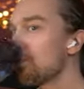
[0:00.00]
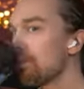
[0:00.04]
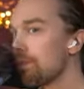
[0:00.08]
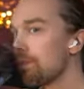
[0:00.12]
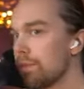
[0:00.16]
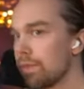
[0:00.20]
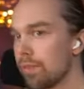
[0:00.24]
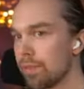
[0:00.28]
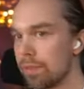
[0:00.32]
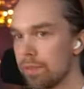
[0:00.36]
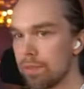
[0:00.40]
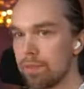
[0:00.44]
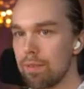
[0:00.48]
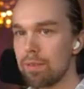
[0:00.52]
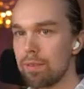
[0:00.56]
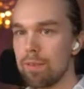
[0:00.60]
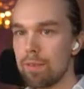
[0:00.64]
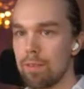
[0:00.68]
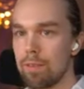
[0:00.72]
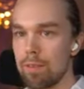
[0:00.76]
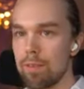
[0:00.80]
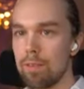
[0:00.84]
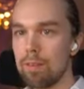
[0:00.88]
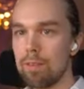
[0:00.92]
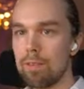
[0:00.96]

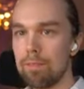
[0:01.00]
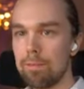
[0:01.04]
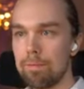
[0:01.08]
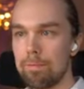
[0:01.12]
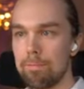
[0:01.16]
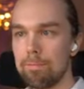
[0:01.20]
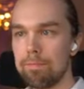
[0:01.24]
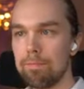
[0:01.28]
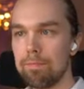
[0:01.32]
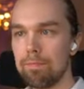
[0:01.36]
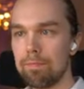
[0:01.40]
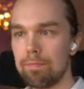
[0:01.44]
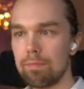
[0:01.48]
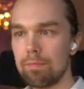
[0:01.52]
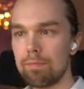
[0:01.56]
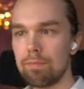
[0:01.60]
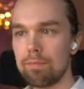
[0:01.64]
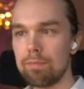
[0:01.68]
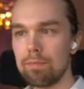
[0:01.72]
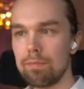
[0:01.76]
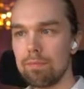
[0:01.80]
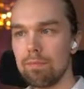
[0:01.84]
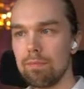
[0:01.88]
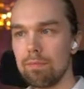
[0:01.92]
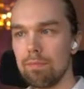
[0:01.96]

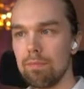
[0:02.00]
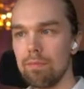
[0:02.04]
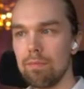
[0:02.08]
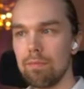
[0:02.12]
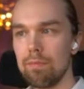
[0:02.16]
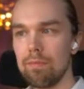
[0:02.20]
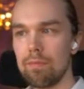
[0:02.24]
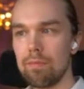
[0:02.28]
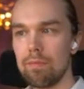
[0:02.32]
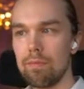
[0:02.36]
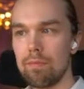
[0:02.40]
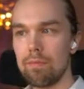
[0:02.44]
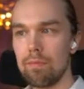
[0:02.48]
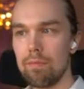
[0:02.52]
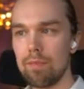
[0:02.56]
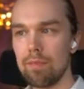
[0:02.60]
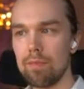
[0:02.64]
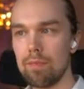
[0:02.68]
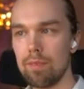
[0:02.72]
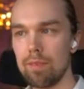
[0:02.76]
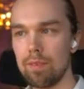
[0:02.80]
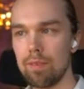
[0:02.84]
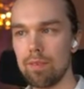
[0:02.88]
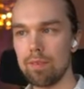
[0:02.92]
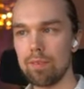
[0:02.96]

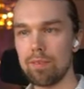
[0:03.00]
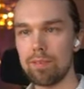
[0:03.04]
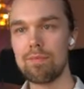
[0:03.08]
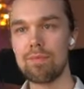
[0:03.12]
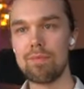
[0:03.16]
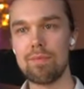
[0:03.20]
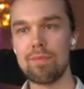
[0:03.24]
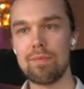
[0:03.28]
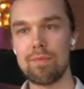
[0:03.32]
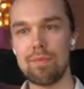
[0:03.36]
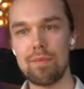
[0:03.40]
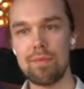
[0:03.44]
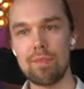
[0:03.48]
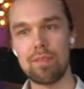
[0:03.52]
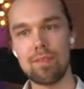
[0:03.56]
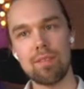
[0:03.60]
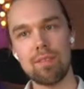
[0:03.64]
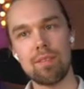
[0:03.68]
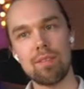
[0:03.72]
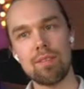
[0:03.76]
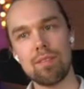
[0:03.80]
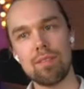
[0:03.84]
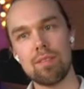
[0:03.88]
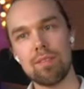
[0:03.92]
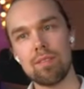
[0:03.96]

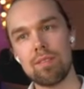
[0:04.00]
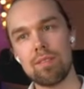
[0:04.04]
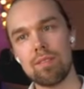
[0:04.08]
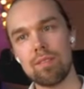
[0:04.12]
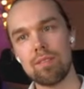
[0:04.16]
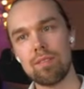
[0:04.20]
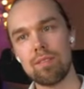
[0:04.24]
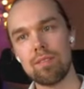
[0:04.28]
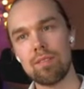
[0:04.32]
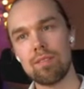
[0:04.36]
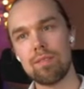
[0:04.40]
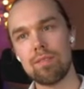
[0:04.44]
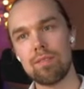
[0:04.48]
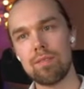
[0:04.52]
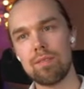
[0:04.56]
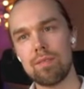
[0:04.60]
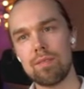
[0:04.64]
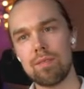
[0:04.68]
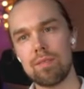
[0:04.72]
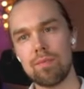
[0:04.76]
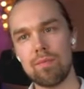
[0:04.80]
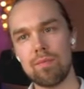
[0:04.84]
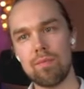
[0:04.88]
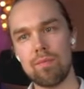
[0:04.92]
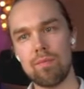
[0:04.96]

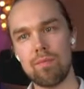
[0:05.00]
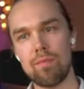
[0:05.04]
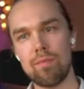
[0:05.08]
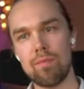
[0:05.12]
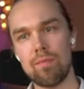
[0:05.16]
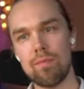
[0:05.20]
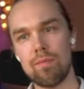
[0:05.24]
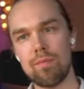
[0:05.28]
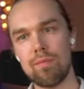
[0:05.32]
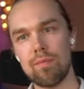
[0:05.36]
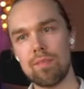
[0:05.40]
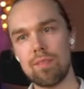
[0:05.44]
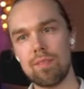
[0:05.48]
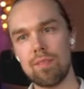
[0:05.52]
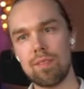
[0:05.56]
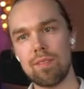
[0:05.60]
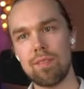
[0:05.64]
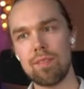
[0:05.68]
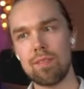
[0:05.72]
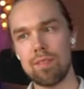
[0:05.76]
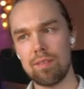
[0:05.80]
The person shown says nothing.